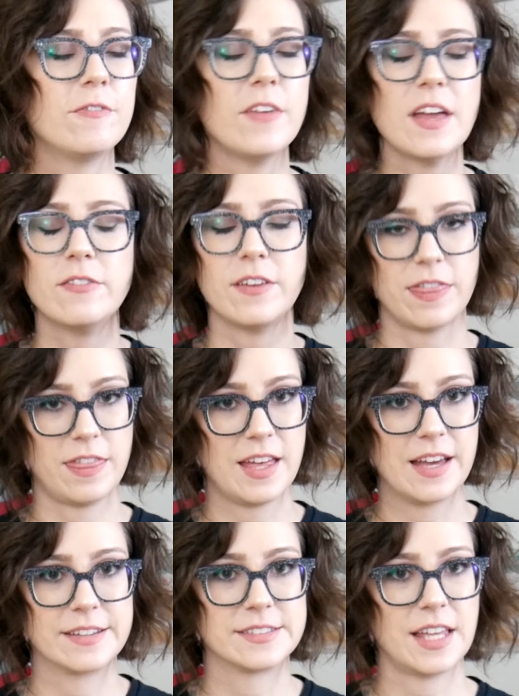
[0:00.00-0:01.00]
favorite
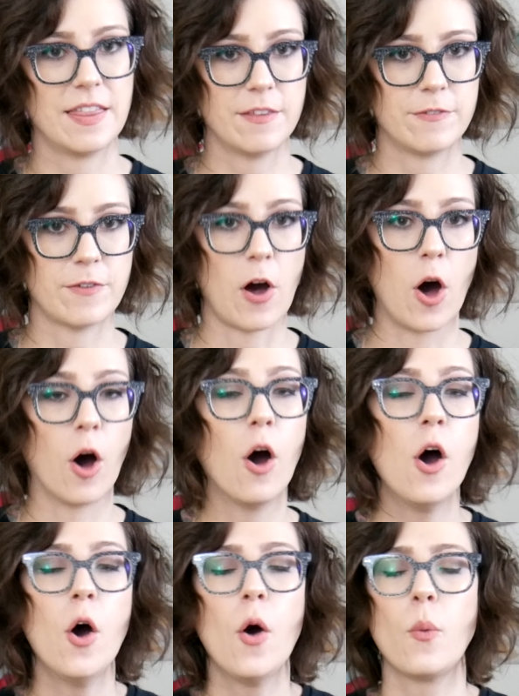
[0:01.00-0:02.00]
things in the fall,
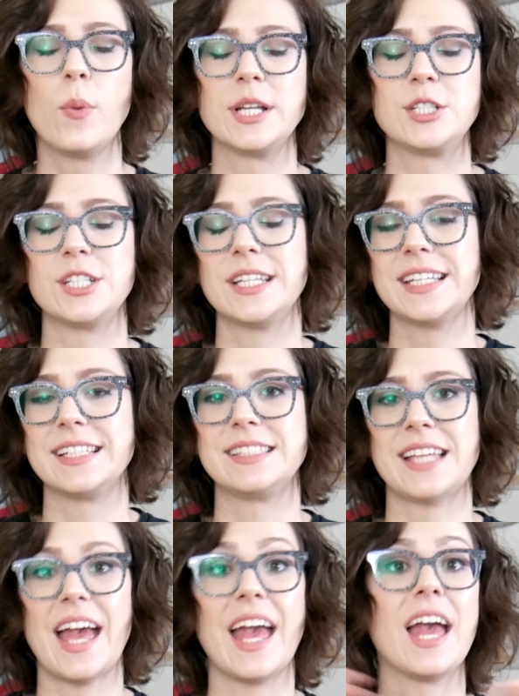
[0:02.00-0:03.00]
which
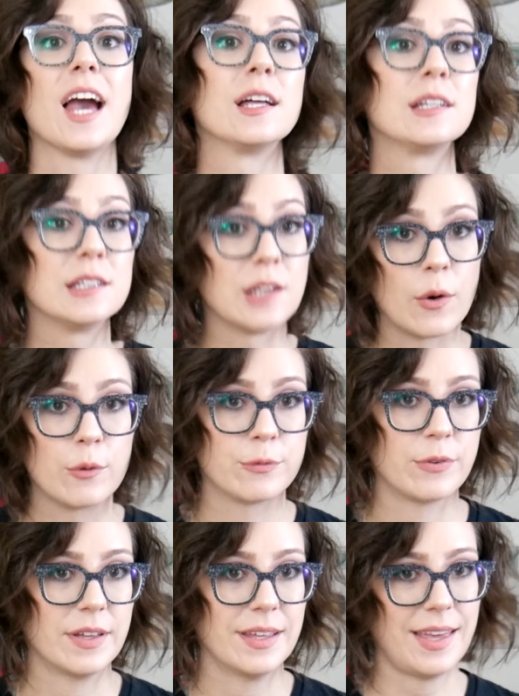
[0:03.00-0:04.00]
is a loaf
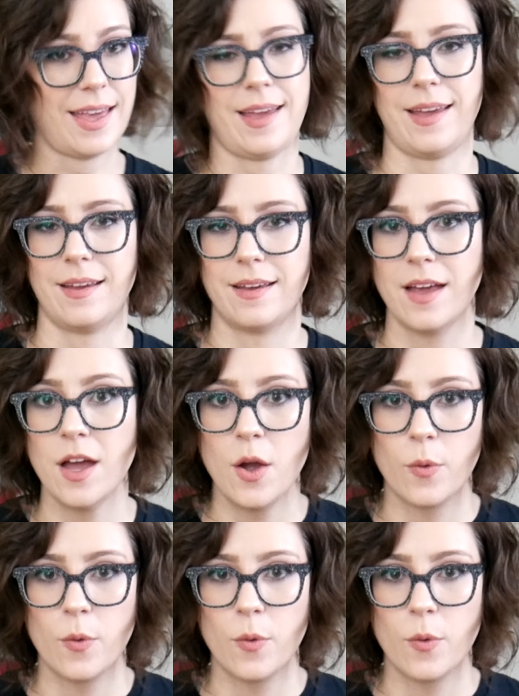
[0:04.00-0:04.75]
cake.